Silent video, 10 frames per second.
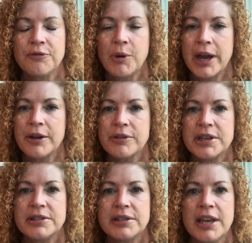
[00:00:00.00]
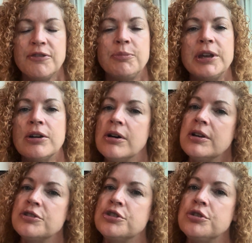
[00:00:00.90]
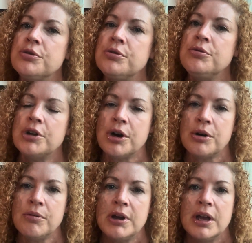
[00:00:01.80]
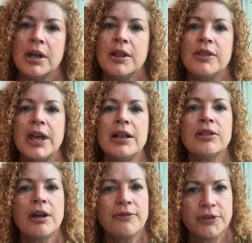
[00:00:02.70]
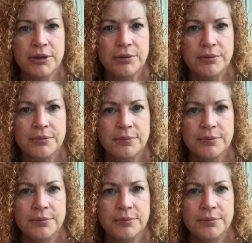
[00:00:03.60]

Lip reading: Why are they safe? Because you know they love you.